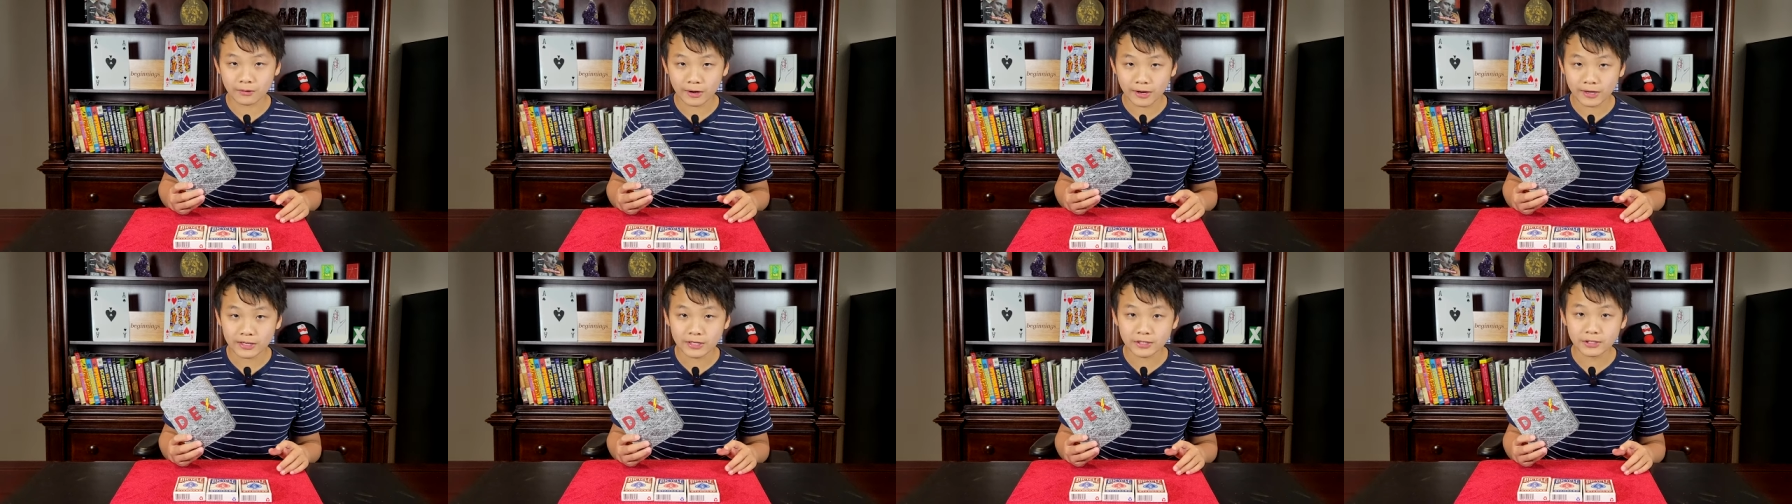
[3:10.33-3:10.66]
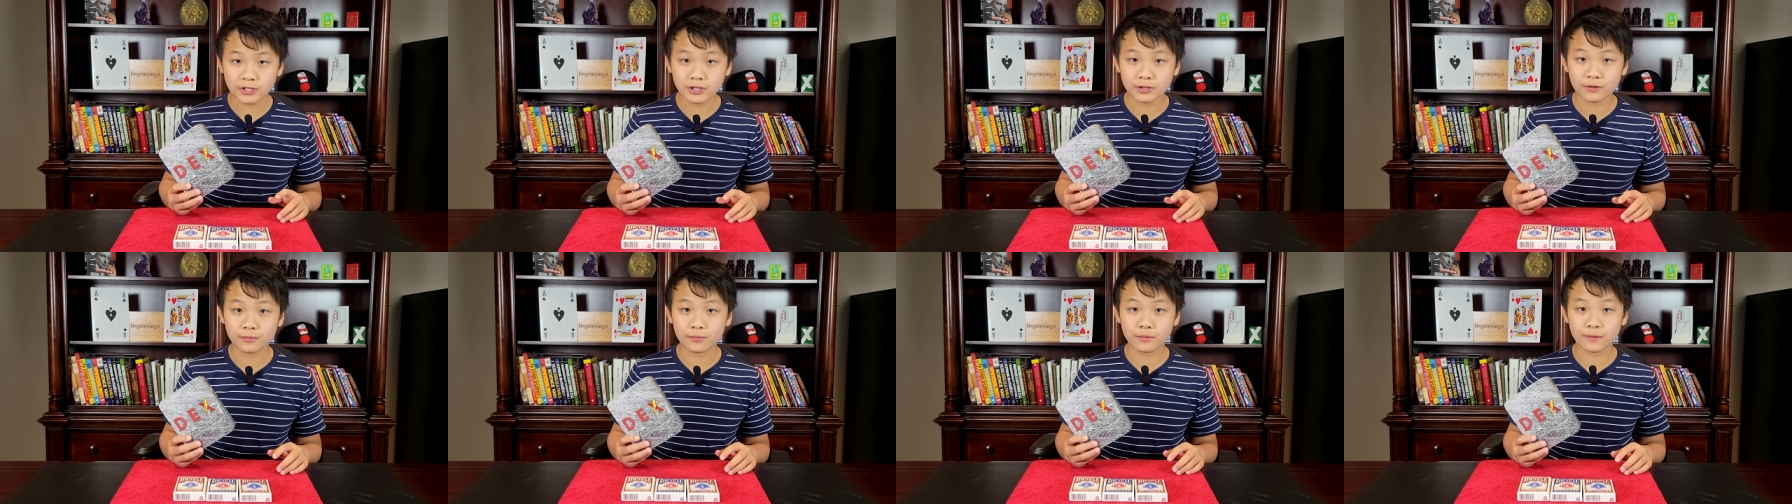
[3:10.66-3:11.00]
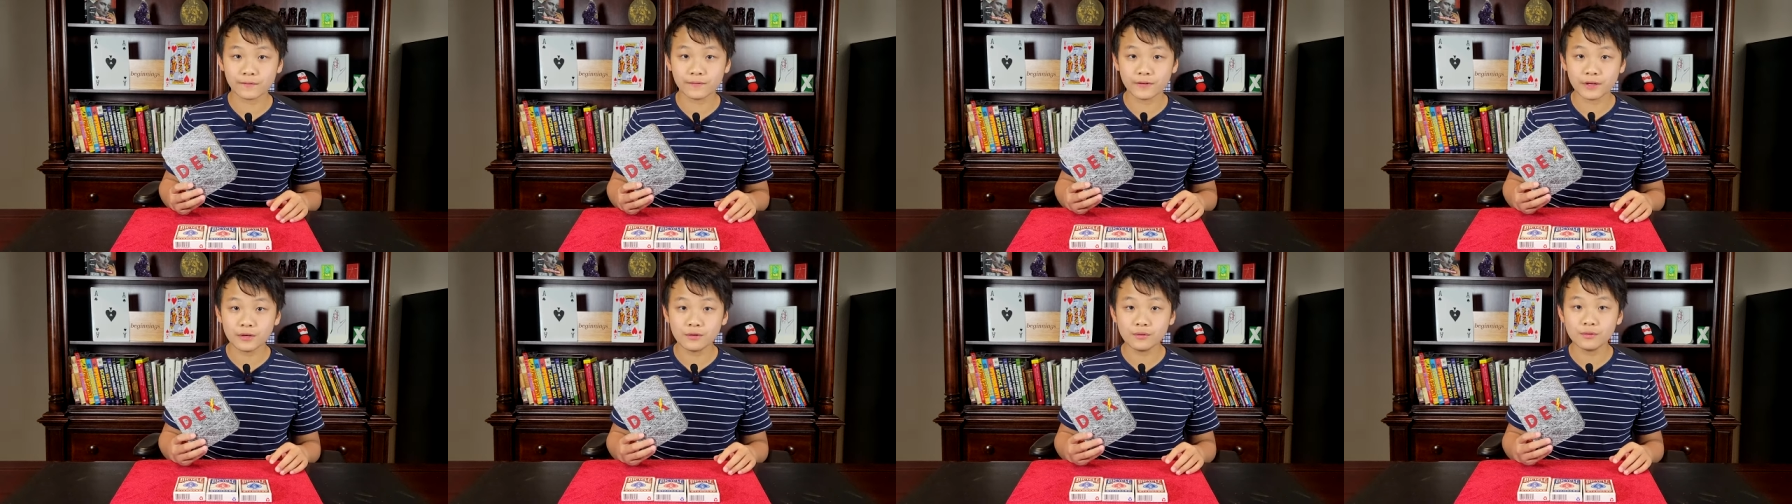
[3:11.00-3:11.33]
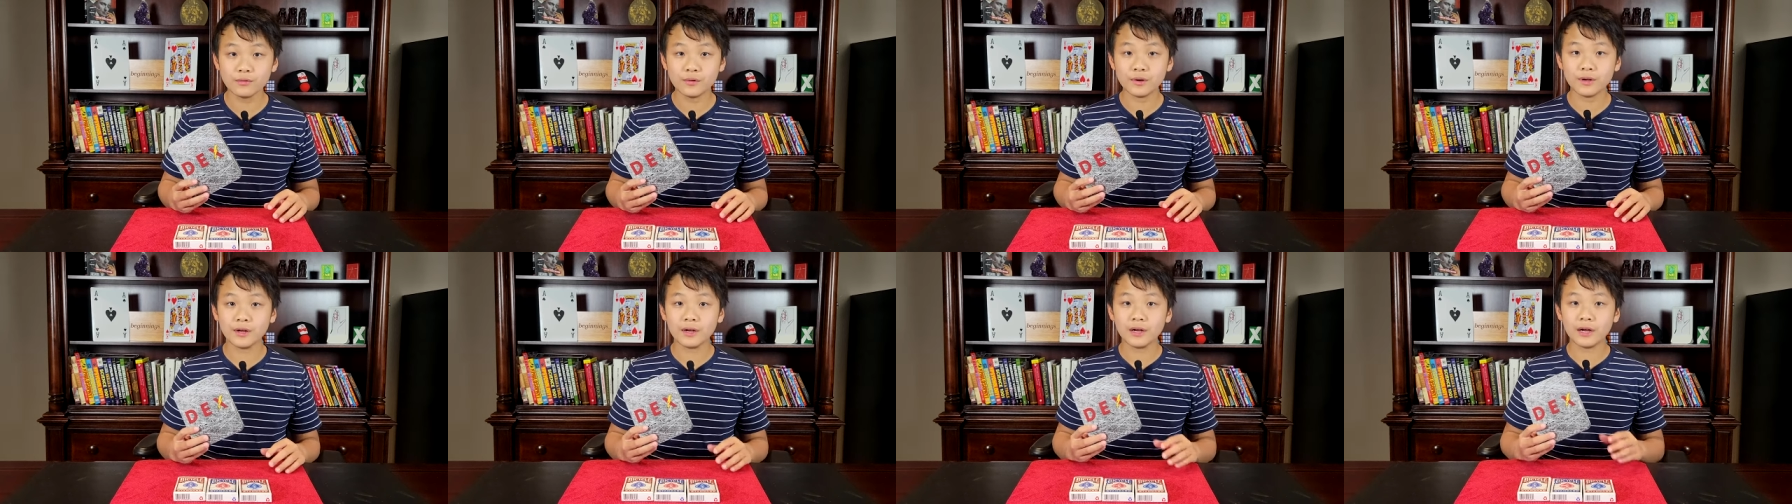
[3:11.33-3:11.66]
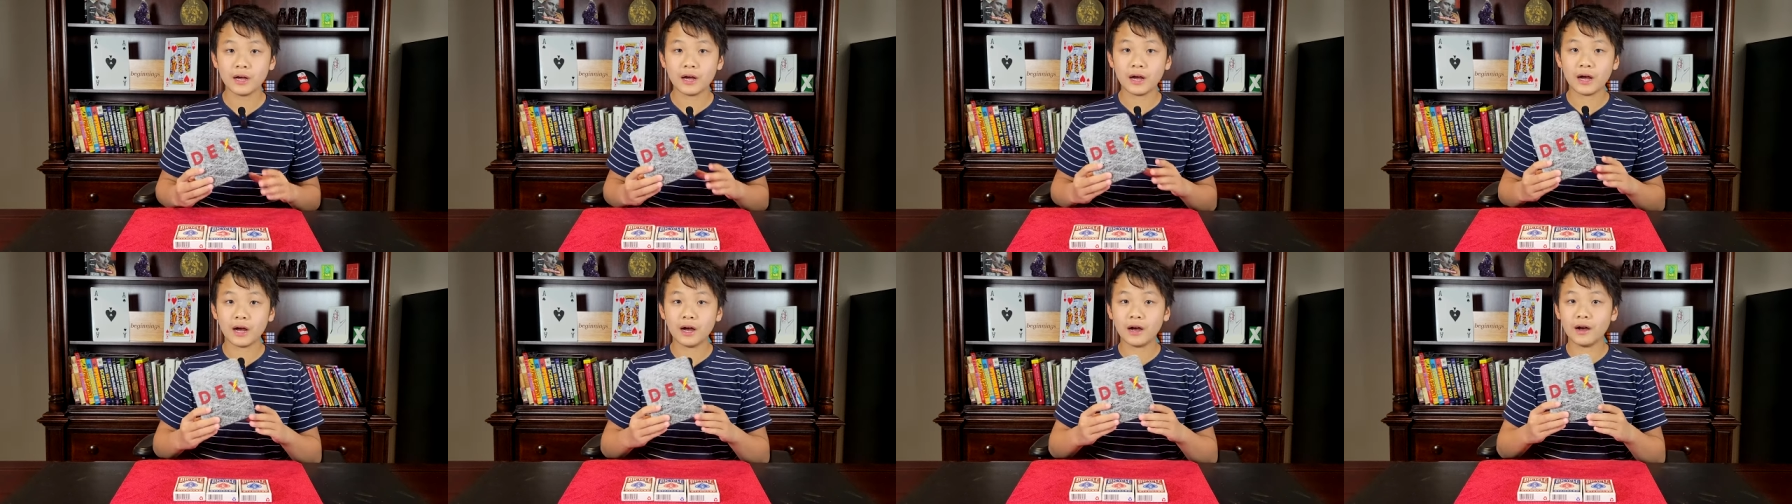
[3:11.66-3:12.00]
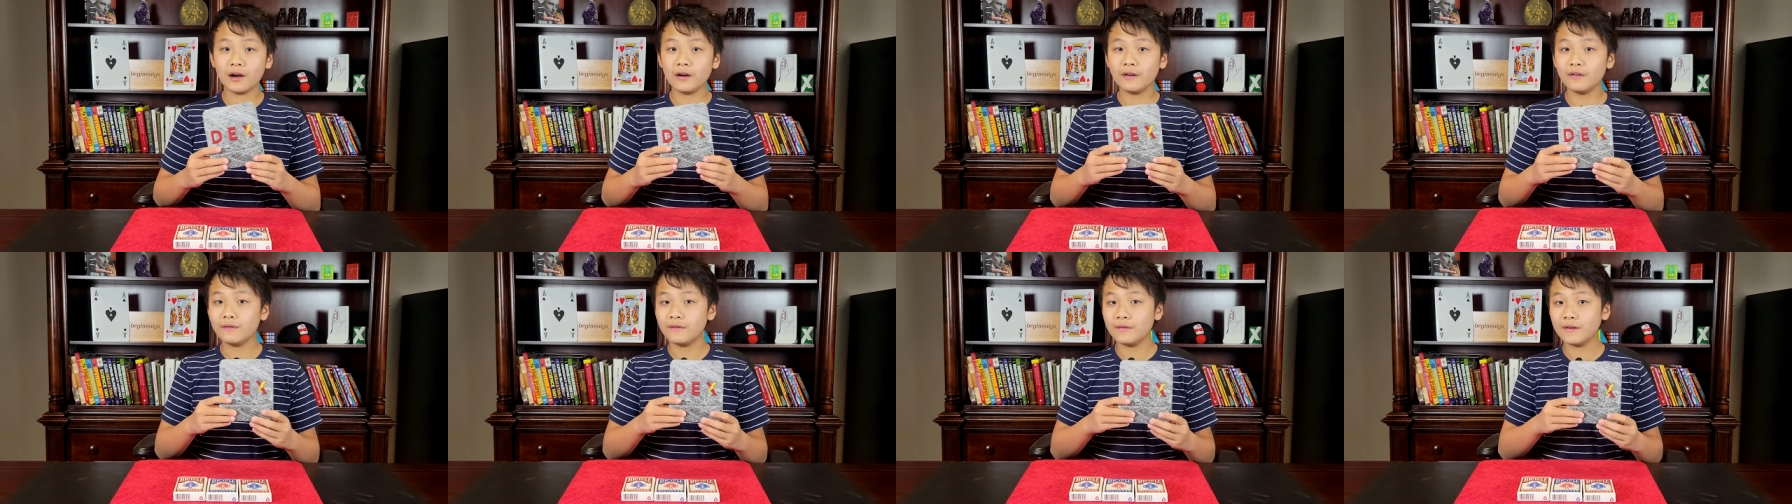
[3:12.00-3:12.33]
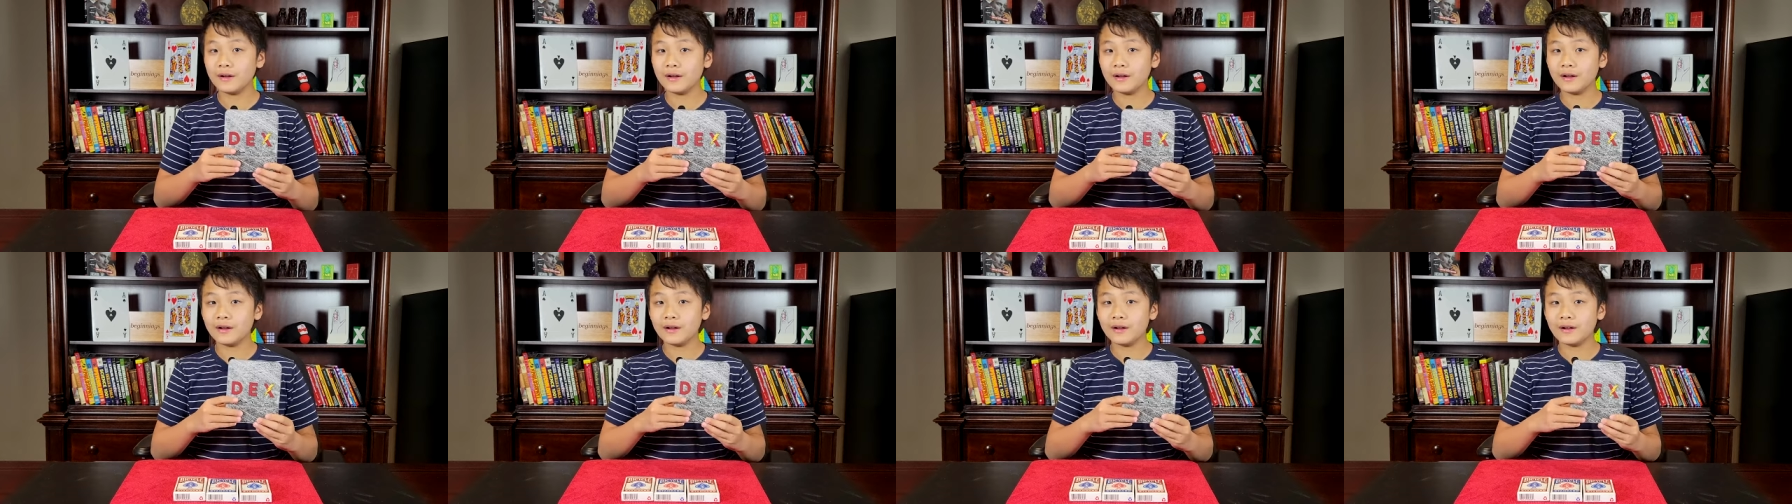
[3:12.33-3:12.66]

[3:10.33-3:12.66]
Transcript: right into the review of